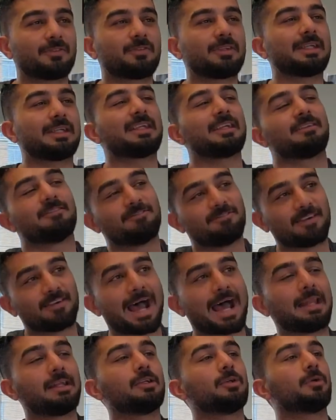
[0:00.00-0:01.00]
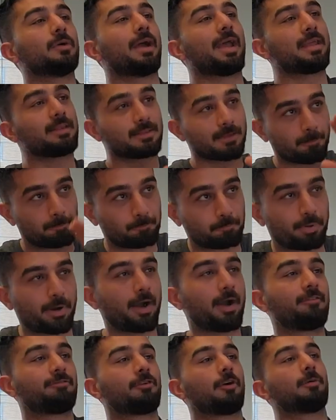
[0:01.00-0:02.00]
We evaluate the
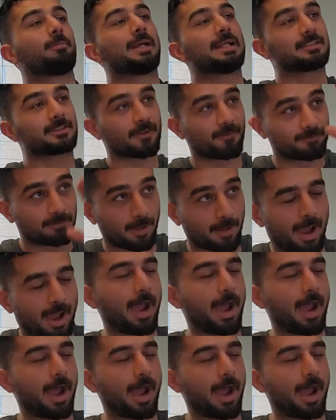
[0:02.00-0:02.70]
performance of